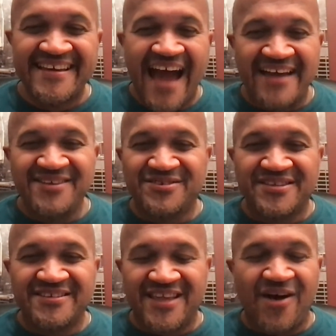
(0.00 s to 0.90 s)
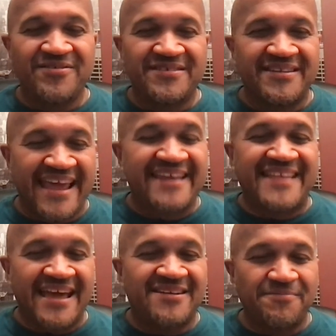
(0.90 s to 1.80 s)
I used to think
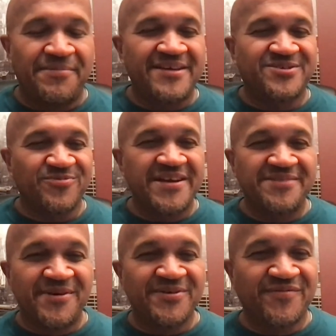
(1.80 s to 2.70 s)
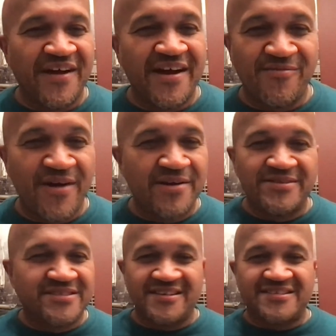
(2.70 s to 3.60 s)
that the best way, the most fair way,
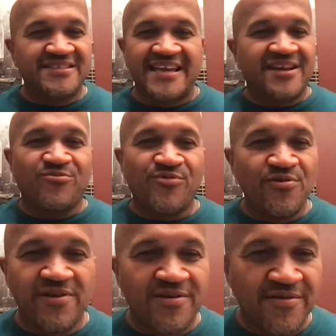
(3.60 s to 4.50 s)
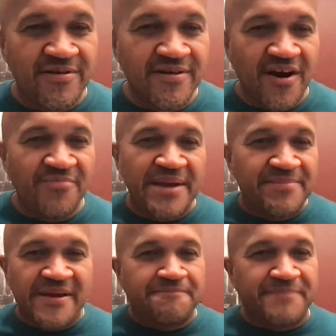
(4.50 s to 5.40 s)
was just to take a ruler or
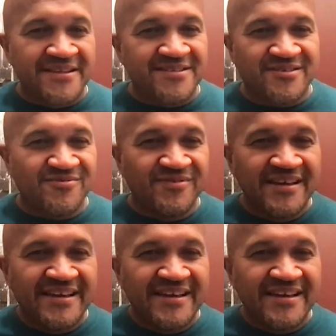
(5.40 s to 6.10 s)
maybe a pencil